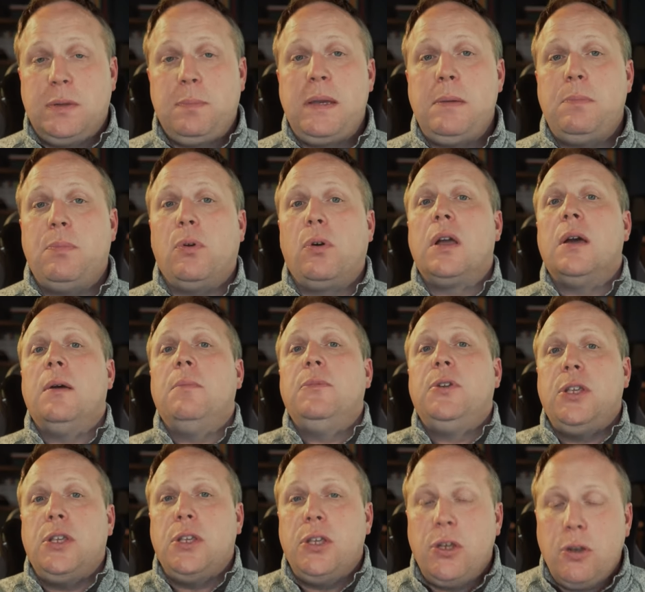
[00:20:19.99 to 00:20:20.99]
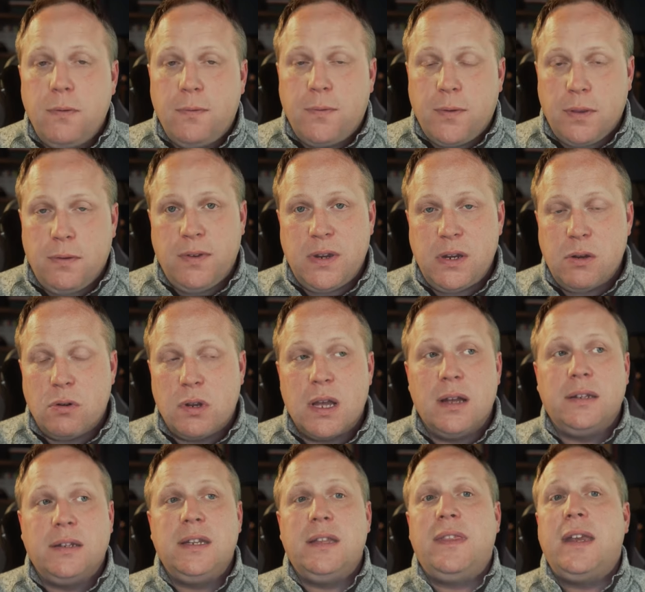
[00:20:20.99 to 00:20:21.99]
People come to you for the video
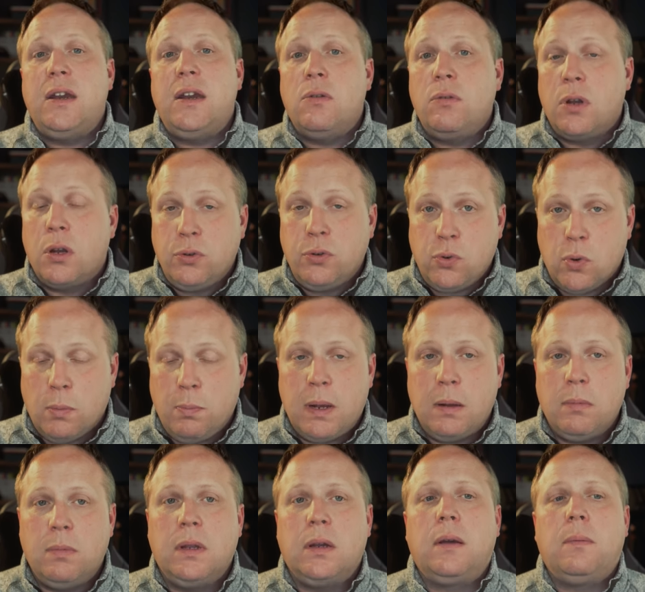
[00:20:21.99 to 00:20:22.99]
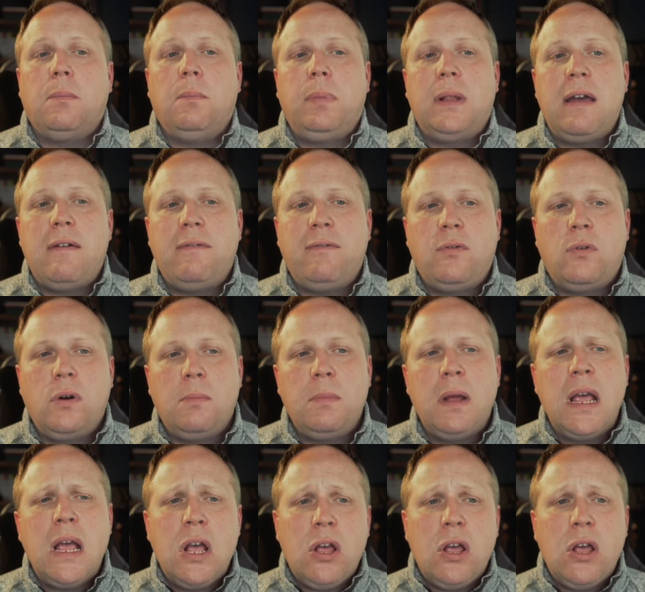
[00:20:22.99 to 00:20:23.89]
content. They don't go to a public platform.